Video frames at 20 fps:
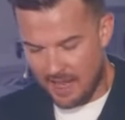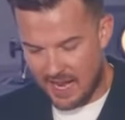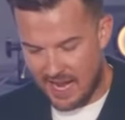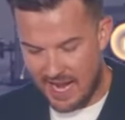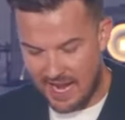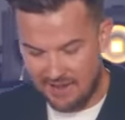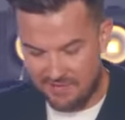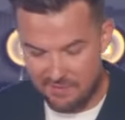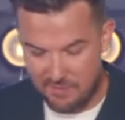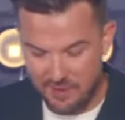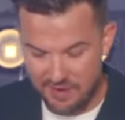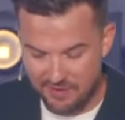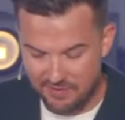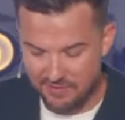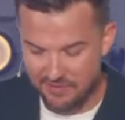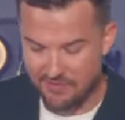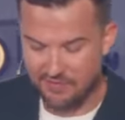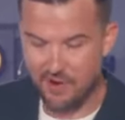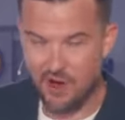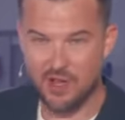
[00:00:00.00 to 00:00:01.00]
I have been
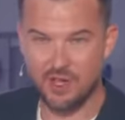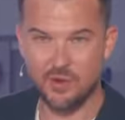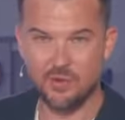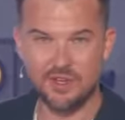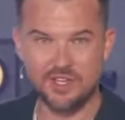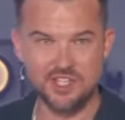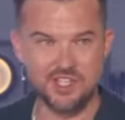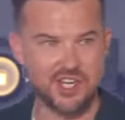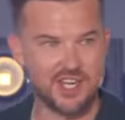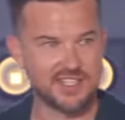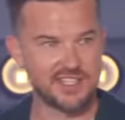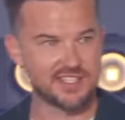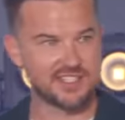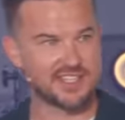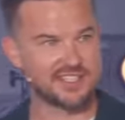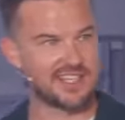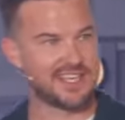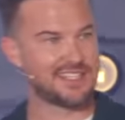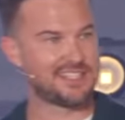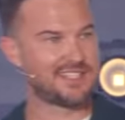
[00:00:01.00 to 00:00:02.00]
following Jesus,
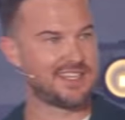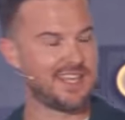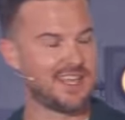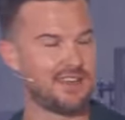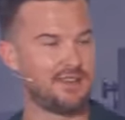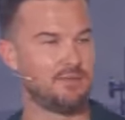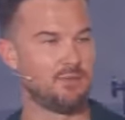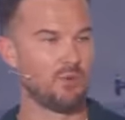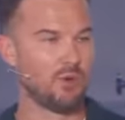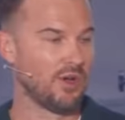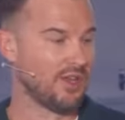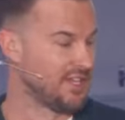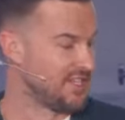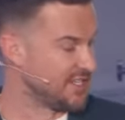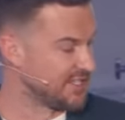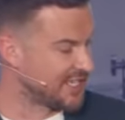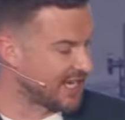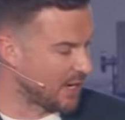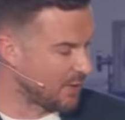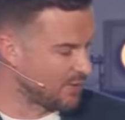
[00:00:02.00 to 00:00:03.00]
as I said, really
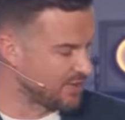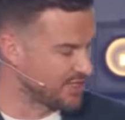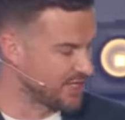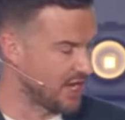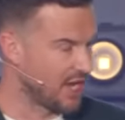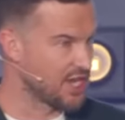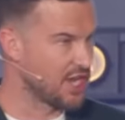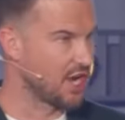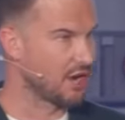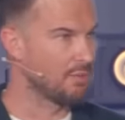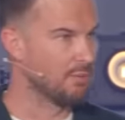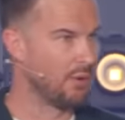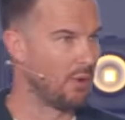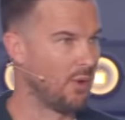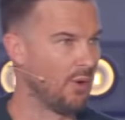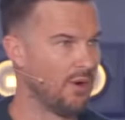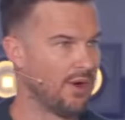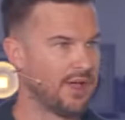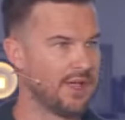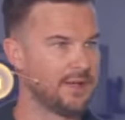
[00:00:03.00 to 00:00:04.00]
since I was a young
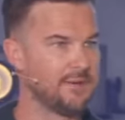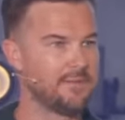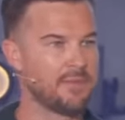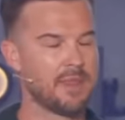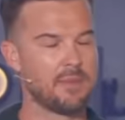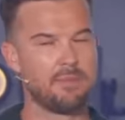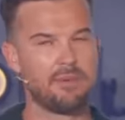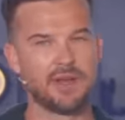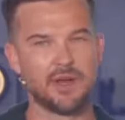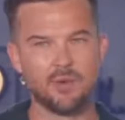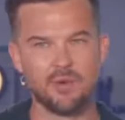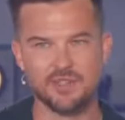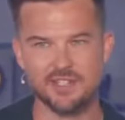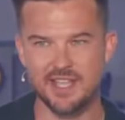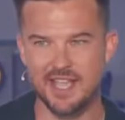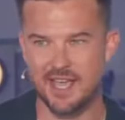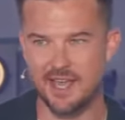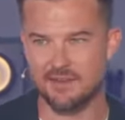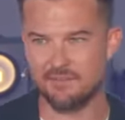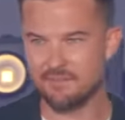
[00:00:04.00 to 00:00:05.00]
boy, but it was
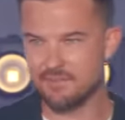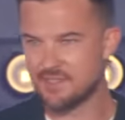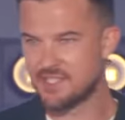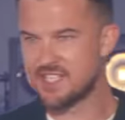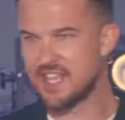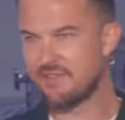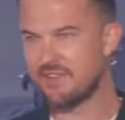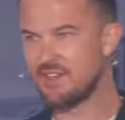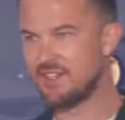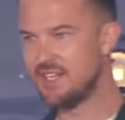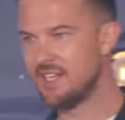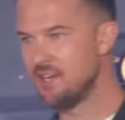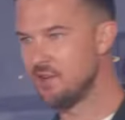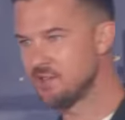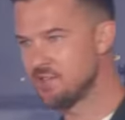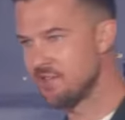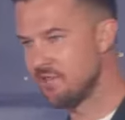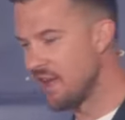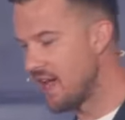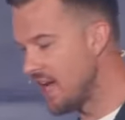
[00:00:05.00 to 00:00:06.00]
at 17
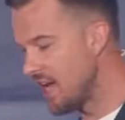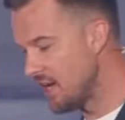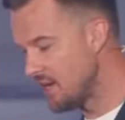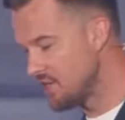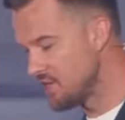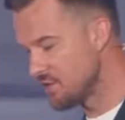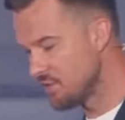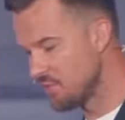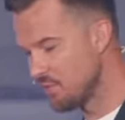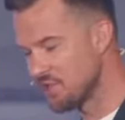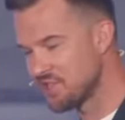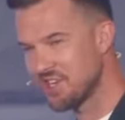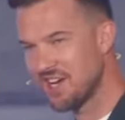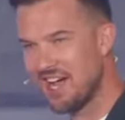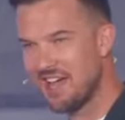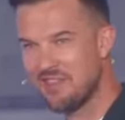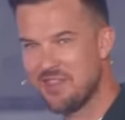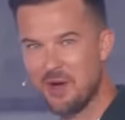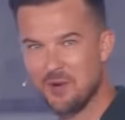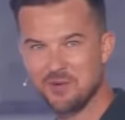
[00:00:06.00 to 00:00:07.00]
years of age, which
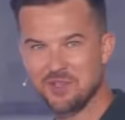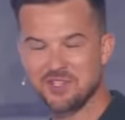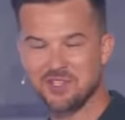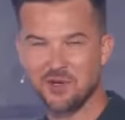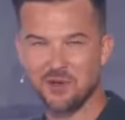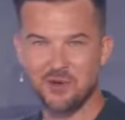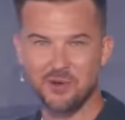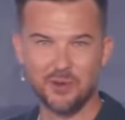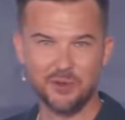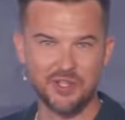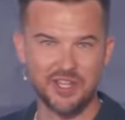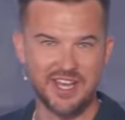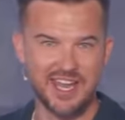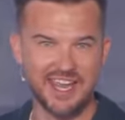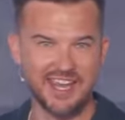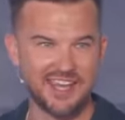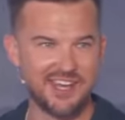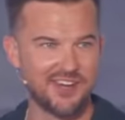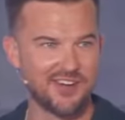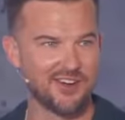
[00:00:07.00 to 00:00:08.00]
I thought was so cool
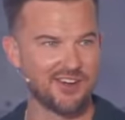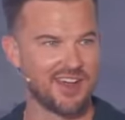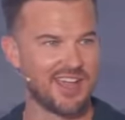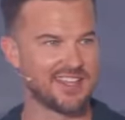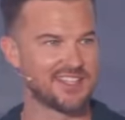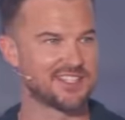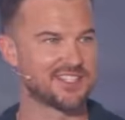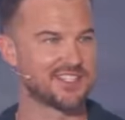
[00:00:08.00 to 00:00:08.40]
today here at